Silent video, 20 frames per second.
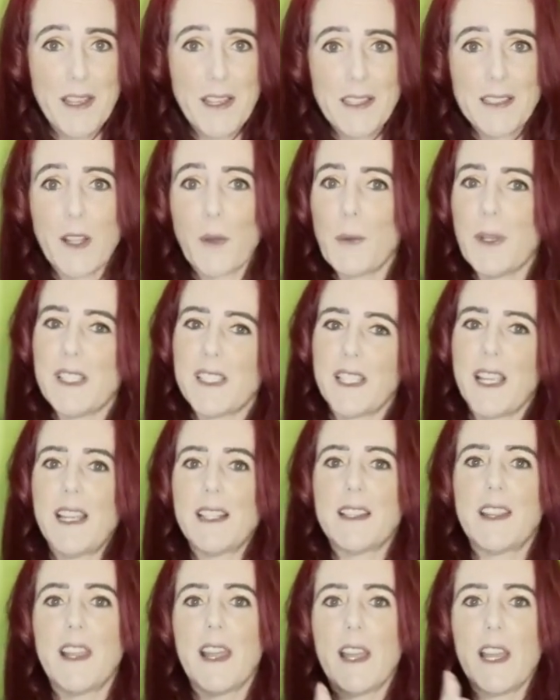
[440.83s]
Now, we
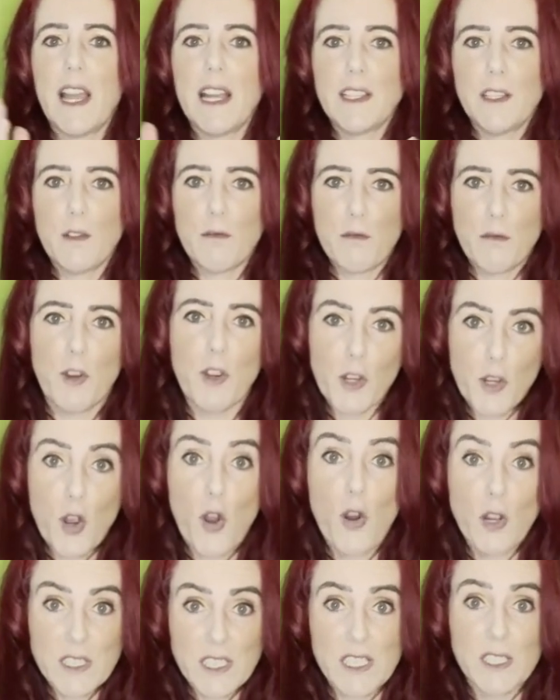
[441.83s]
said that in the root
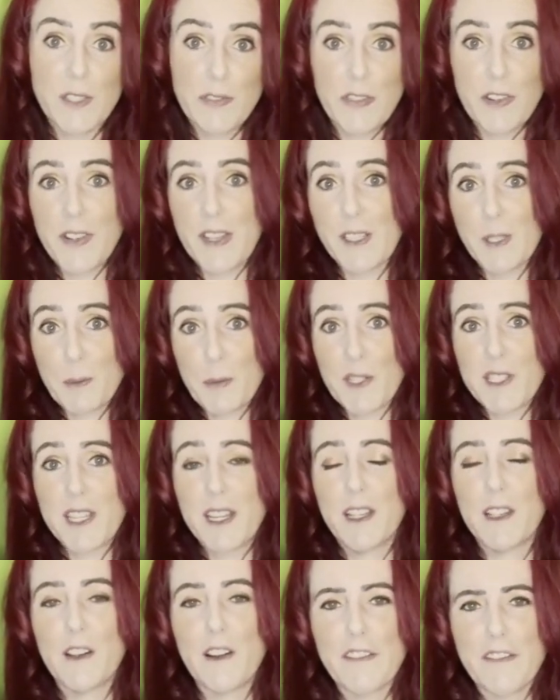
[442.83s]
causes for this
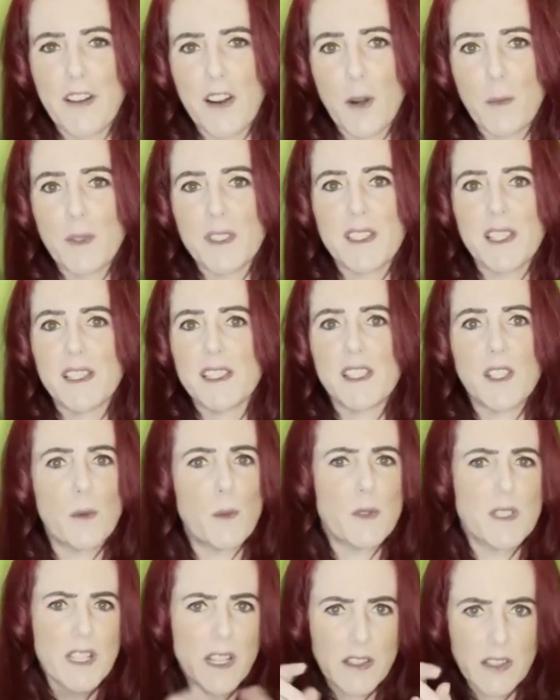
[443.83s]
particular pharmacist, there
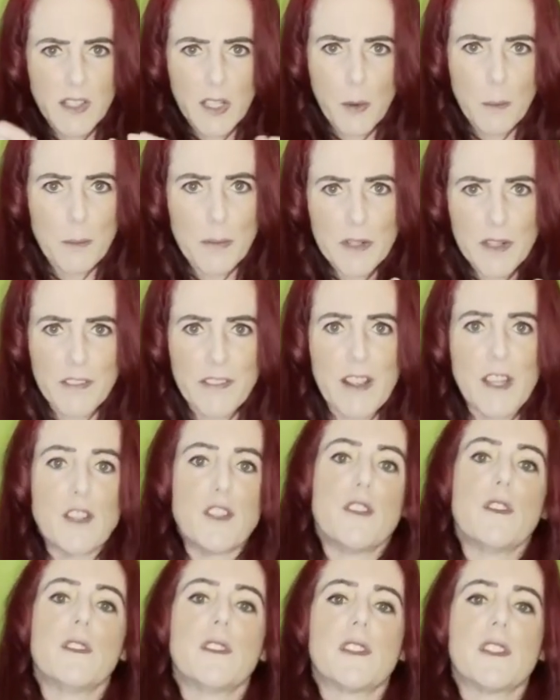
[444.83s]
was a number of
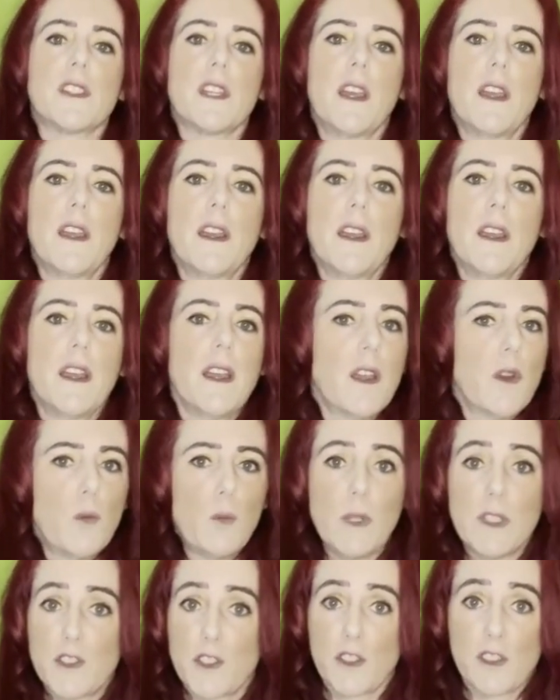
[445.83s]
issues.
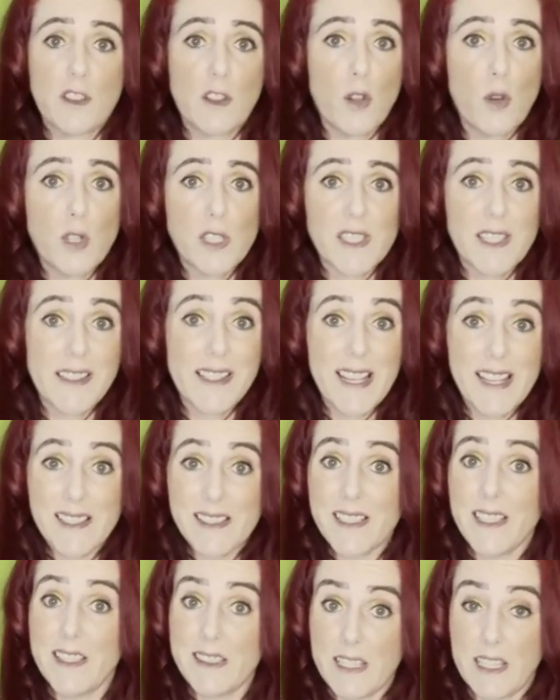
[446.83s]
We just lost an
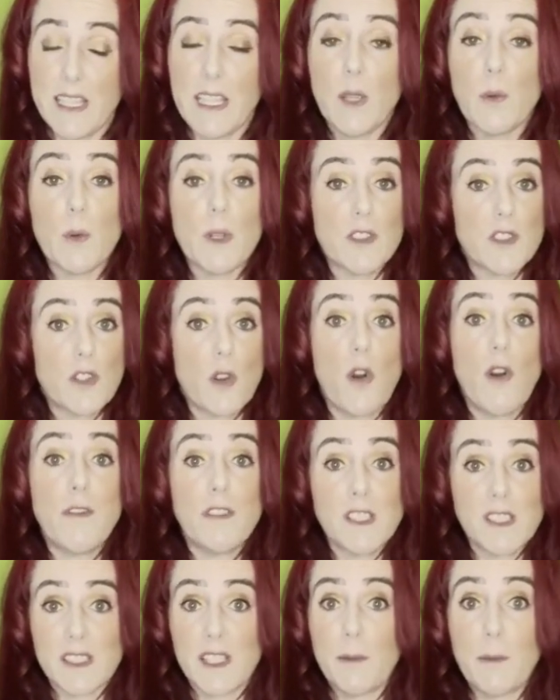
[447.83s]
ACT, which
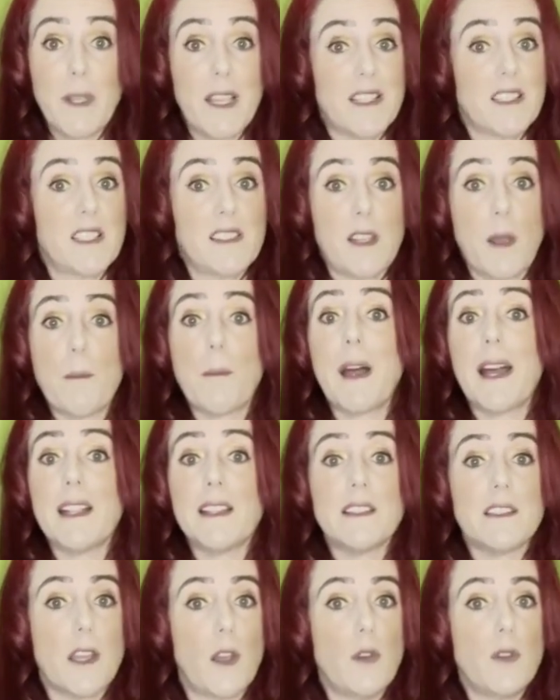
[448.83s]
obviously makes us a
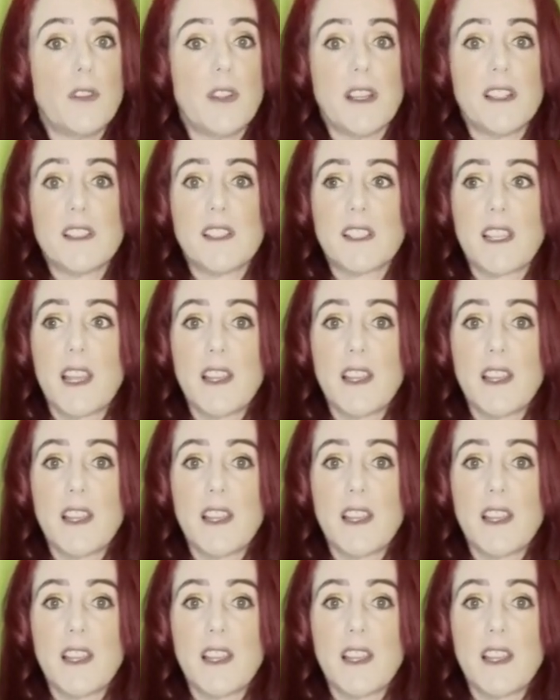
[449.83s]
man down. That's